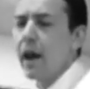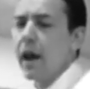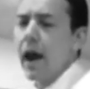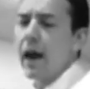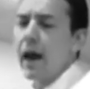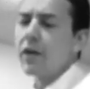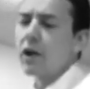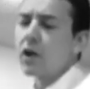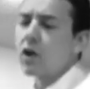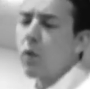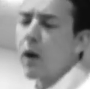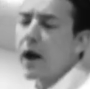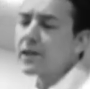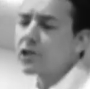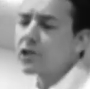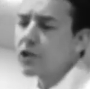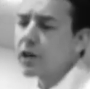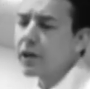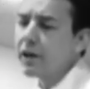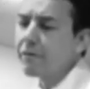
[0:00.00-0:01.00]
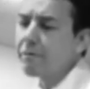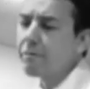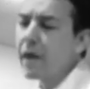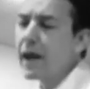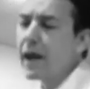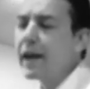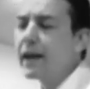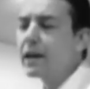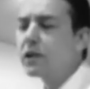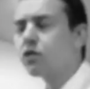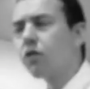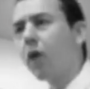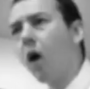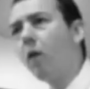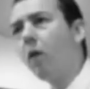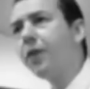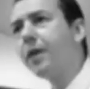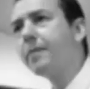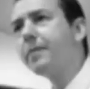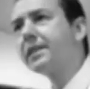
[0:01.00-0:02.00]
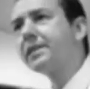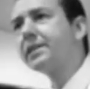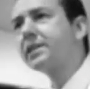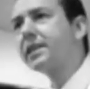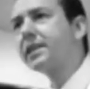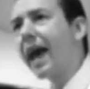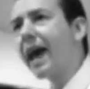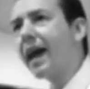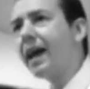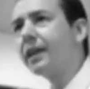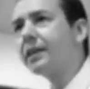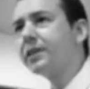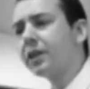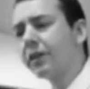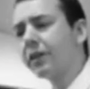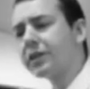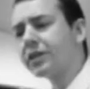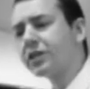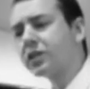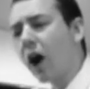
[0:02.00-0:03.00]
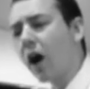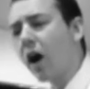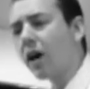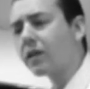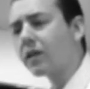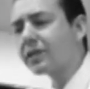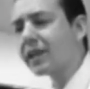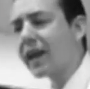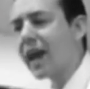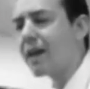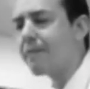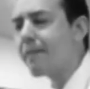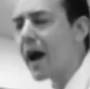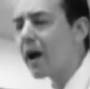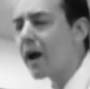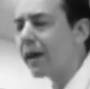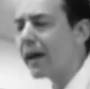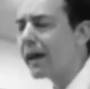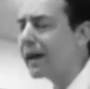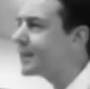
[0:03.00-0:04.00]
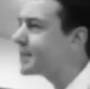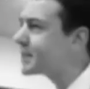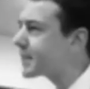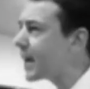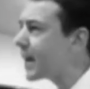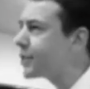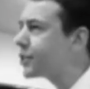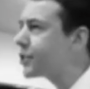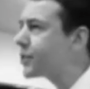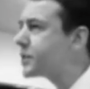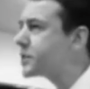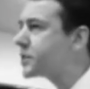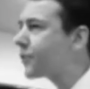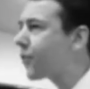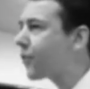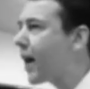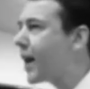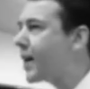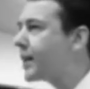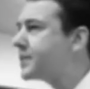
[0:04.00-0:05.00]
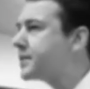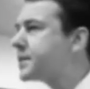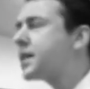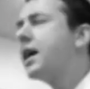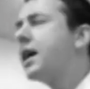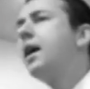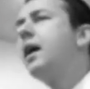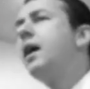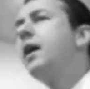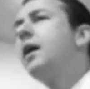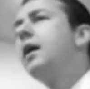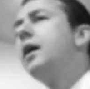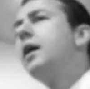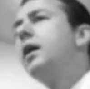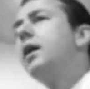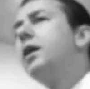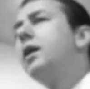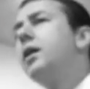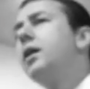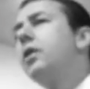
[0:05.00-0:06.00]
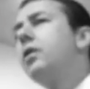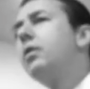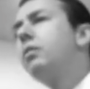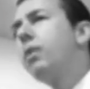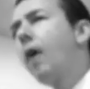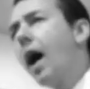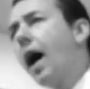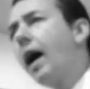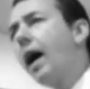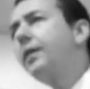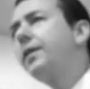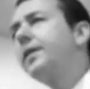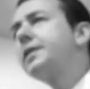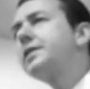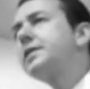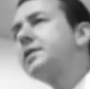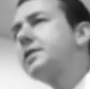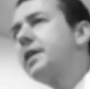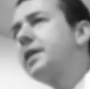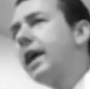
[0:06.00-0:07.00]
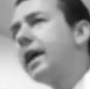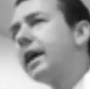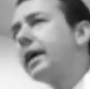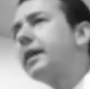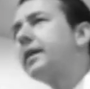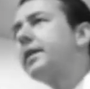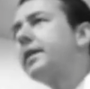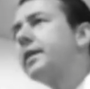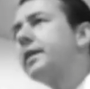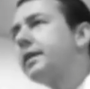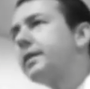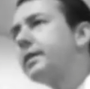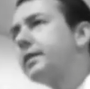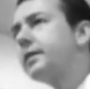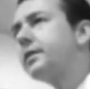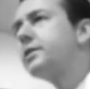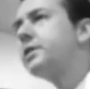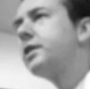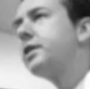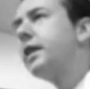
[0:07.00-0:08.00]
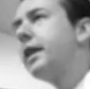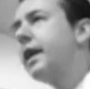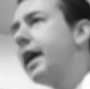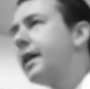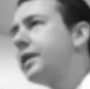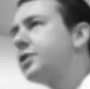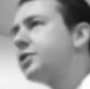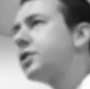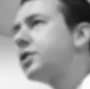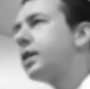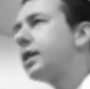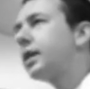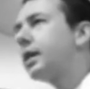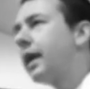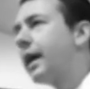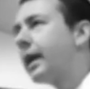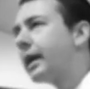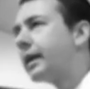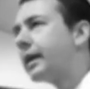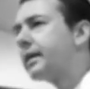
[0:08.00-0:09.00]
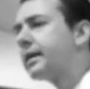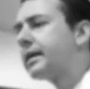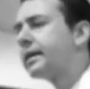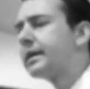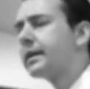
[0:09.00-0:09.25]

And the question of meaning drove him insane until the stars came out and he said to his friends, "Ride the snake to the ancient lake."